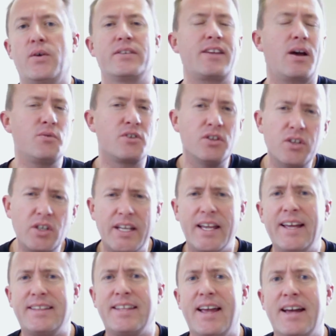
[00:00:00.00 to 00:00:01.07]
as I was looking
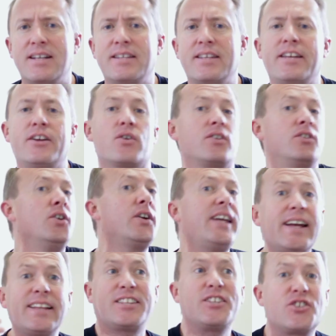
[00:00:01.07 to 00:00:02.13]
at the end of the year,
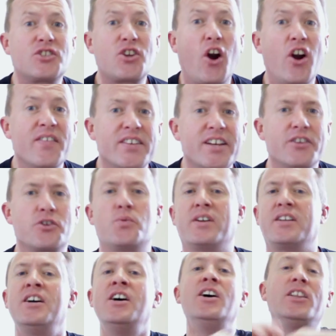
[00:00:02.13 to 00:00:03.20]
looking at the start of another one,